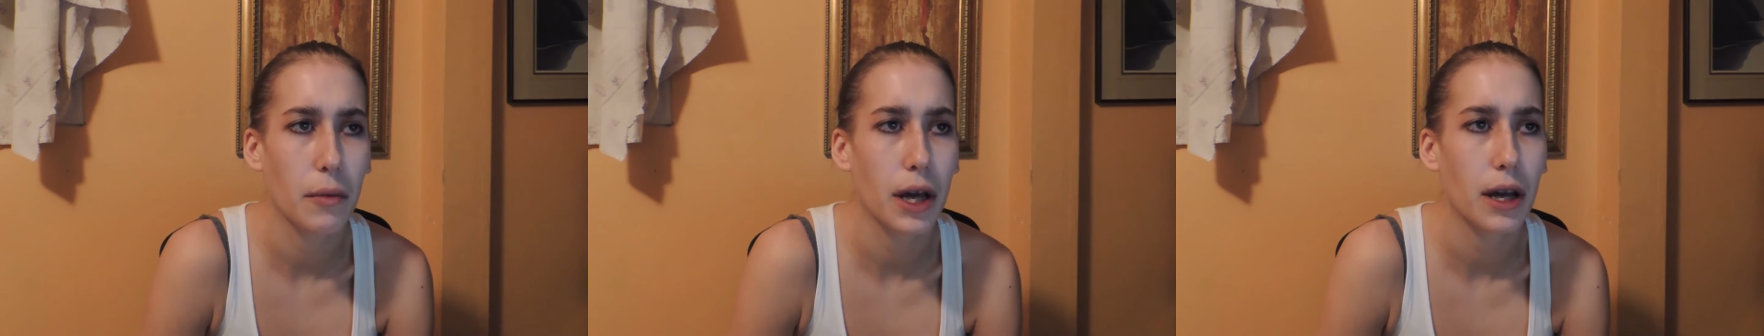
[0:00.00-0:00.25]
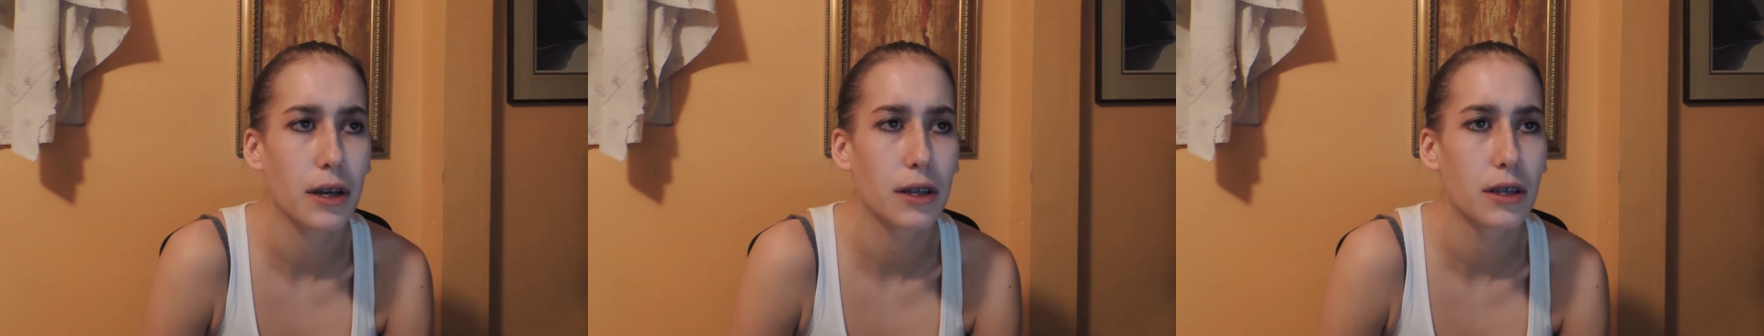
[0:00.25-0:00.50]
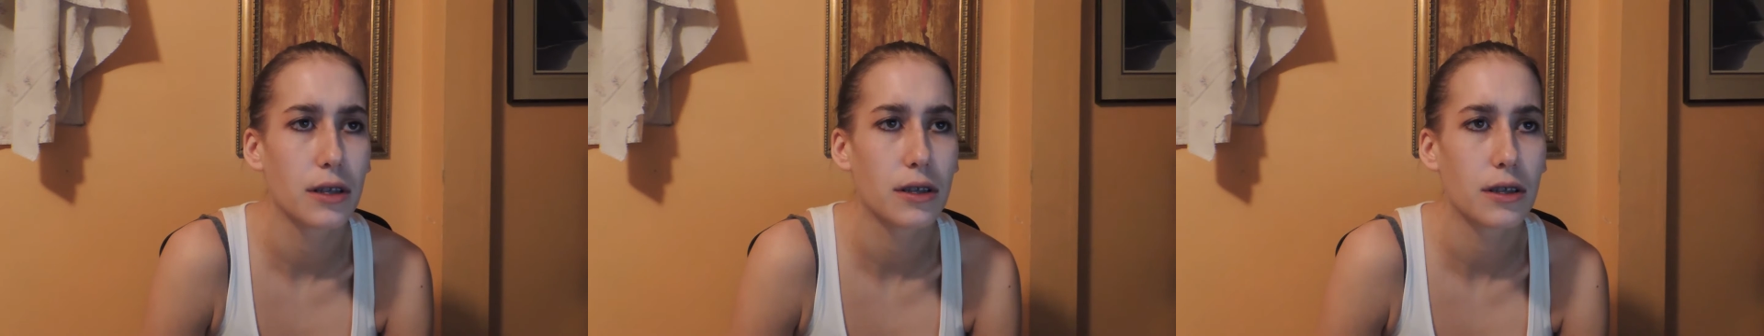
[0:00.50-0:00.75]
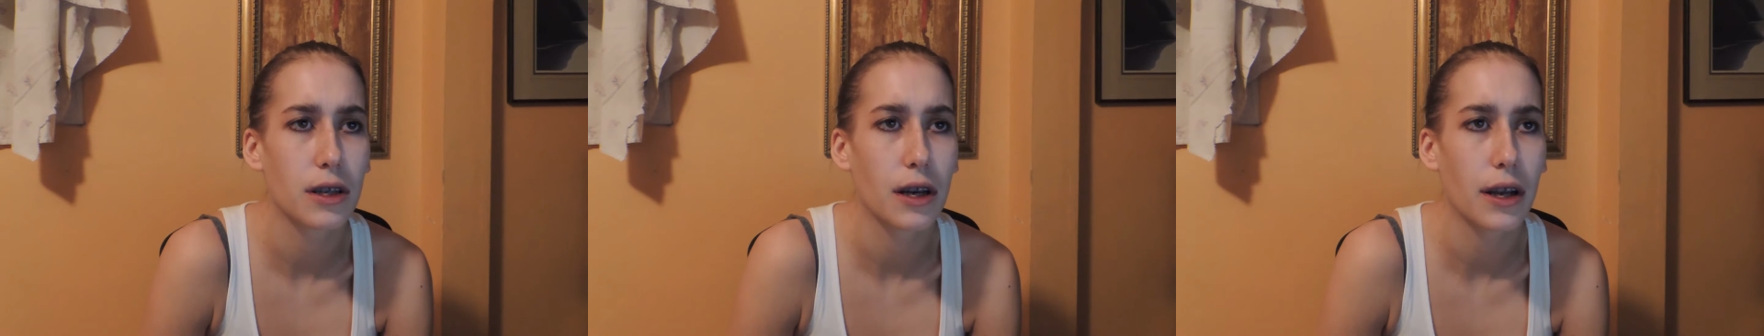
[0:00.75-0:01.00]

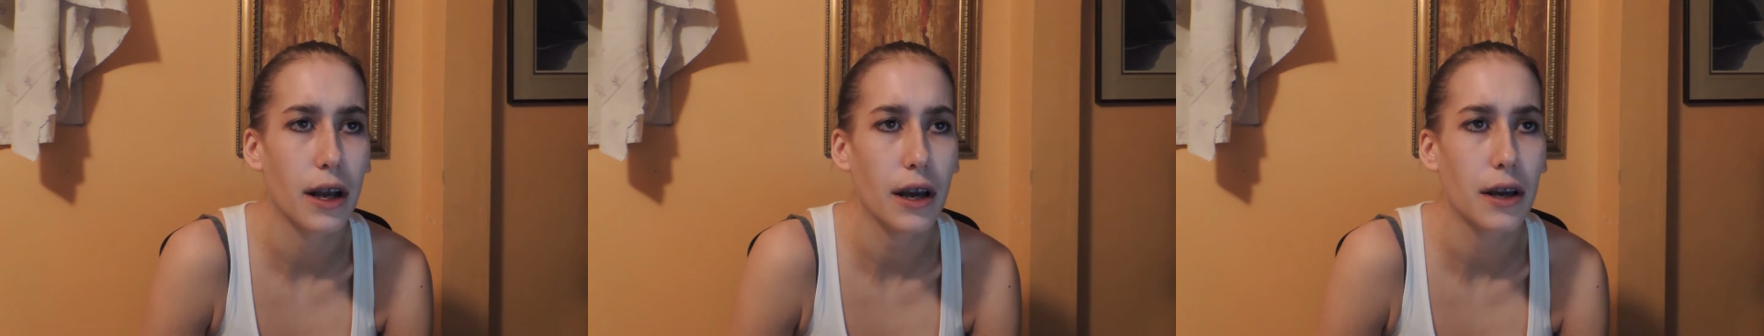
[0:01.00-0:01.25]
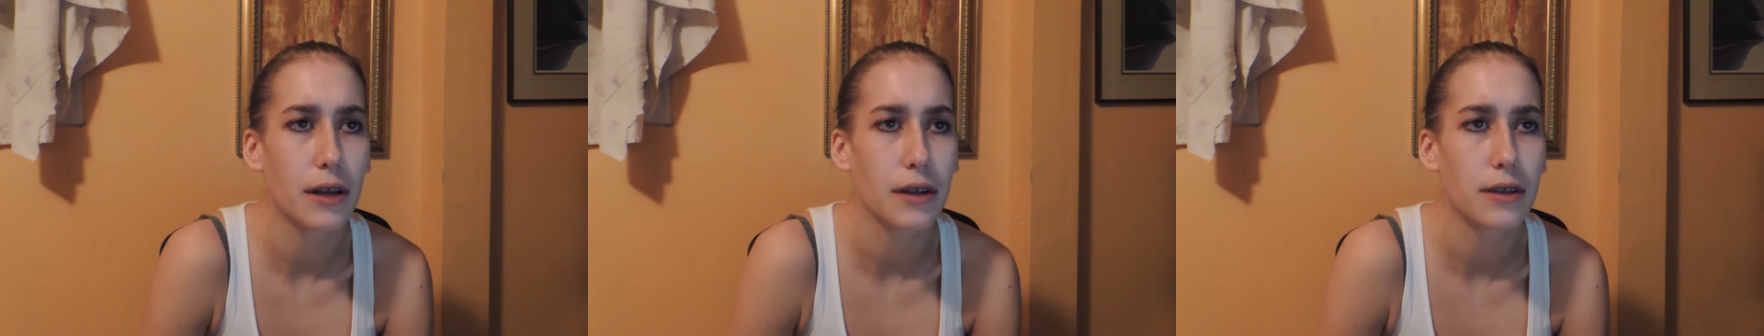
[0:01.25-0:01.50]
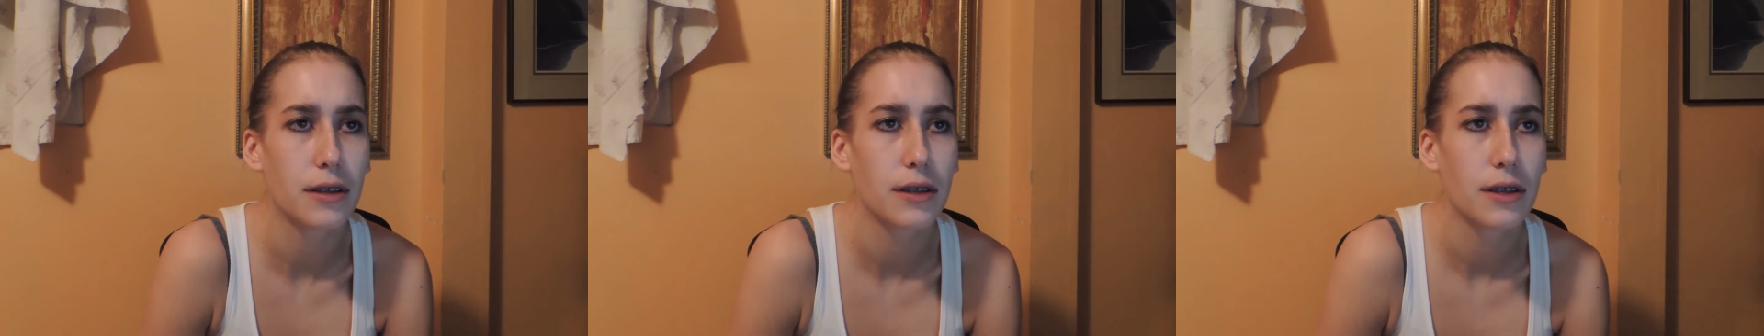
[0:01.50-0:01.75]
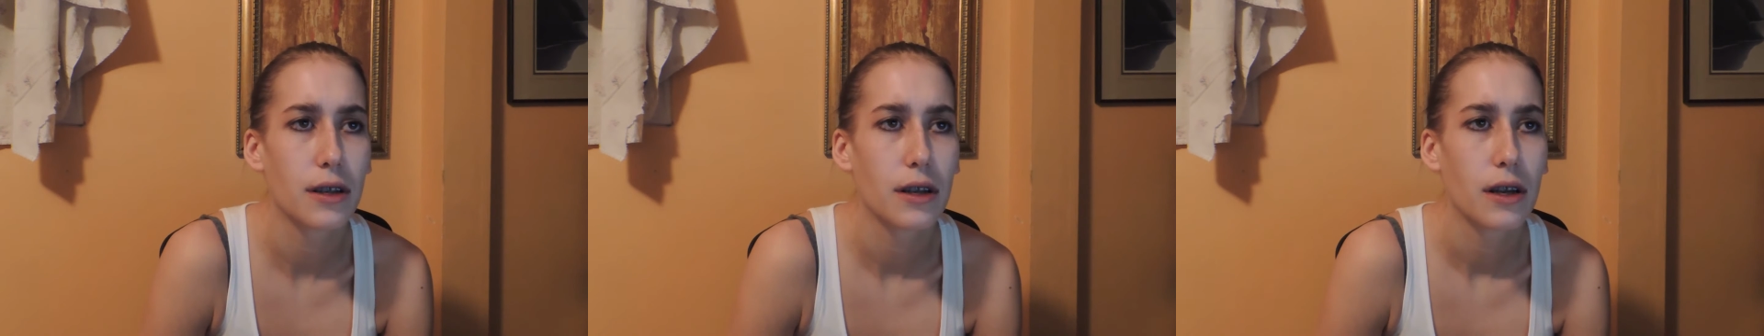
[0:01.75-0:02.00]
because it is.